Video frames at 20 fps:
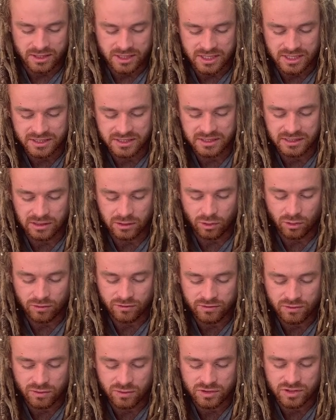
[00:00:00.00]
Is it
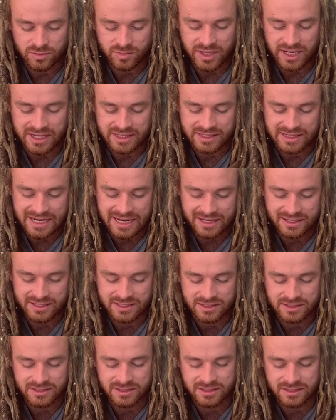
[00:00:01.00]
lawful to pay
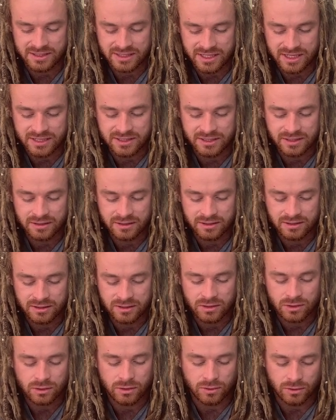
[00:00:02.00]
taxes to Caesar
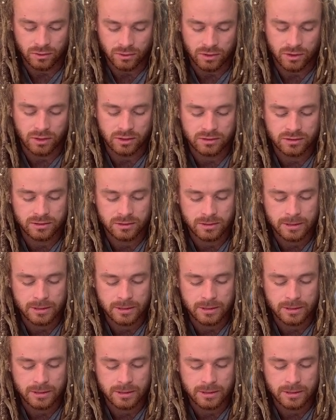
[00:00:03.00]
or not?'